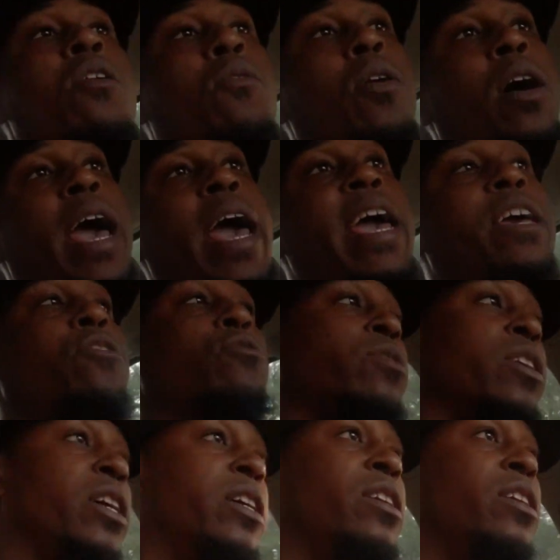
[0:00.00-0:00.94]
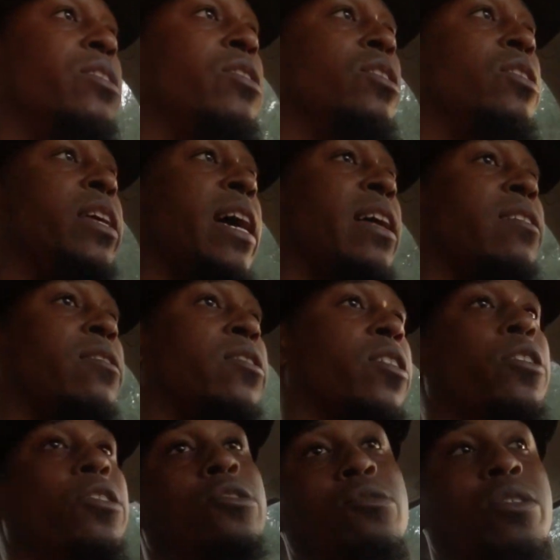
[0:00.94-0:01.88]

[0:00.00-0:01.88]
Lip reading: well, hey, you did this, that, and the third.